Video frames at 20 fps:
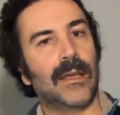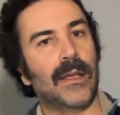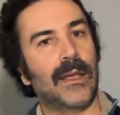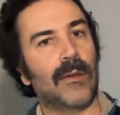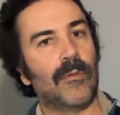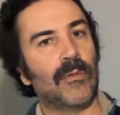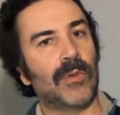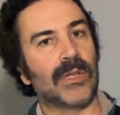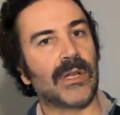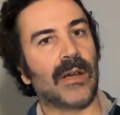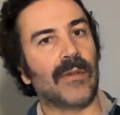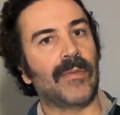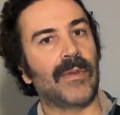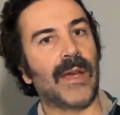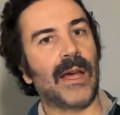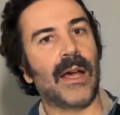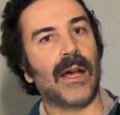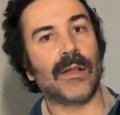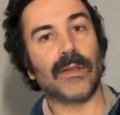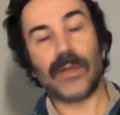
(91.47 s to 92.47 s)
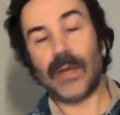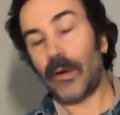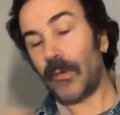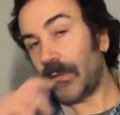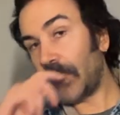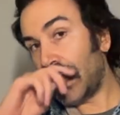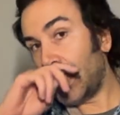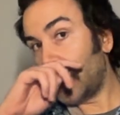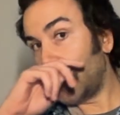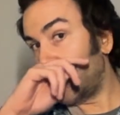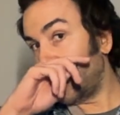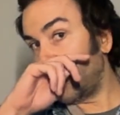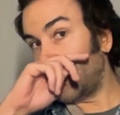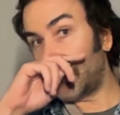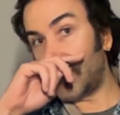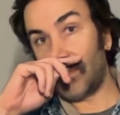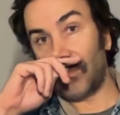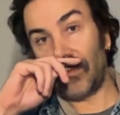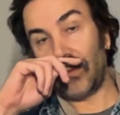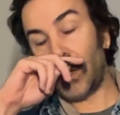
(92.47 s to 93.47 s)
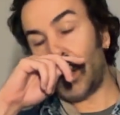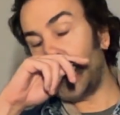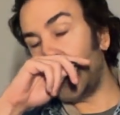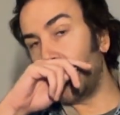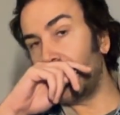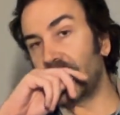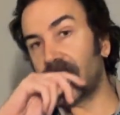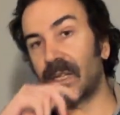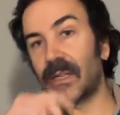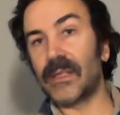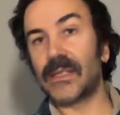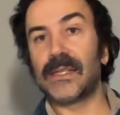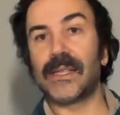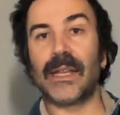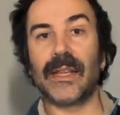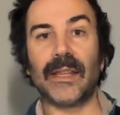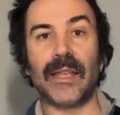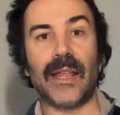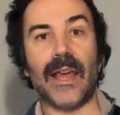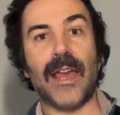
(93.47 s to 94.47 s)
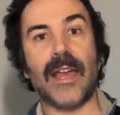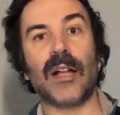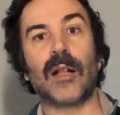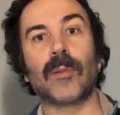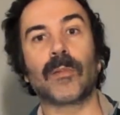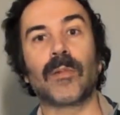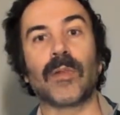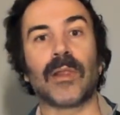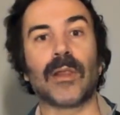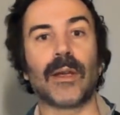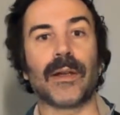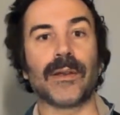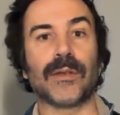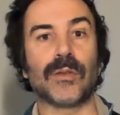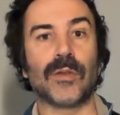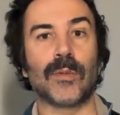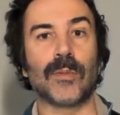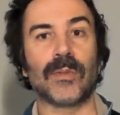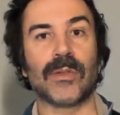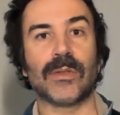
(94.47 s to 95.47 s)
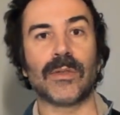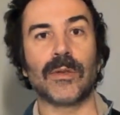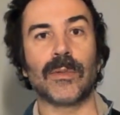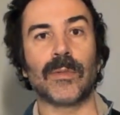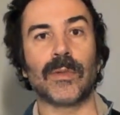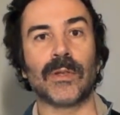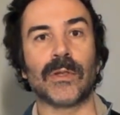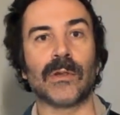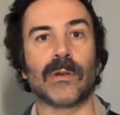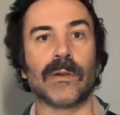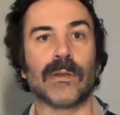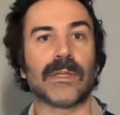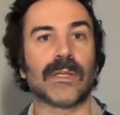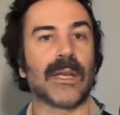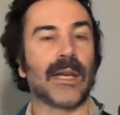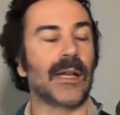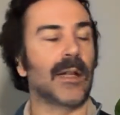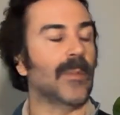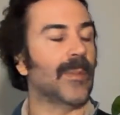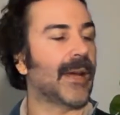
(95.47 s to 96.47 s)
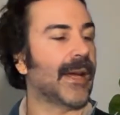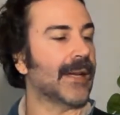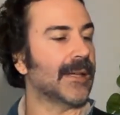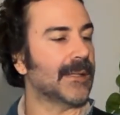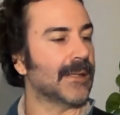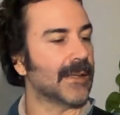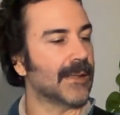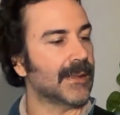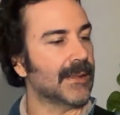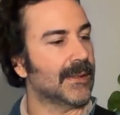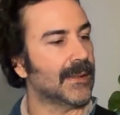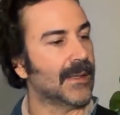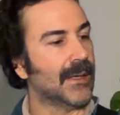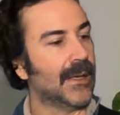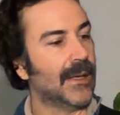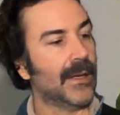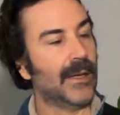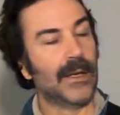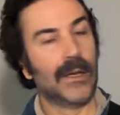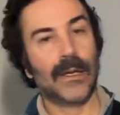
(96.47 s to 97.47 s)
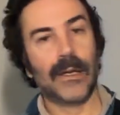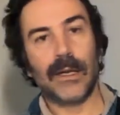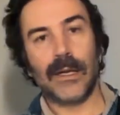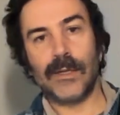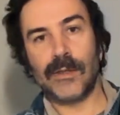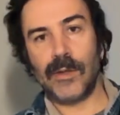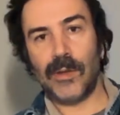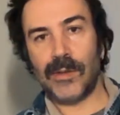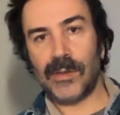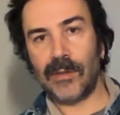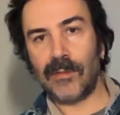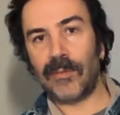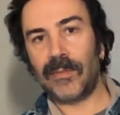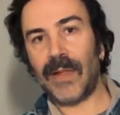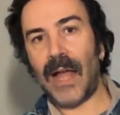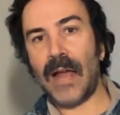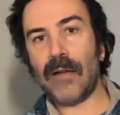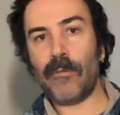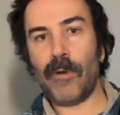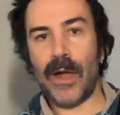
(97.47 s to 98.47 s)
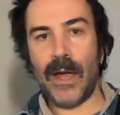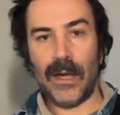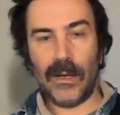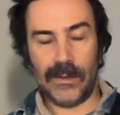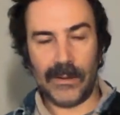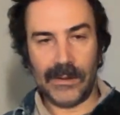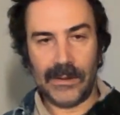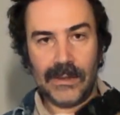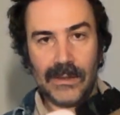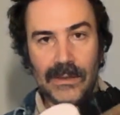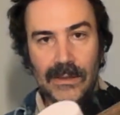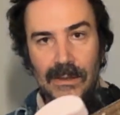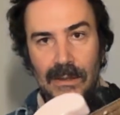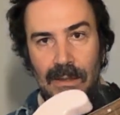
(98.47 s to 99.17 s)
which I read on some forums that said that they helped with like super short scale basses, is using flatwounds.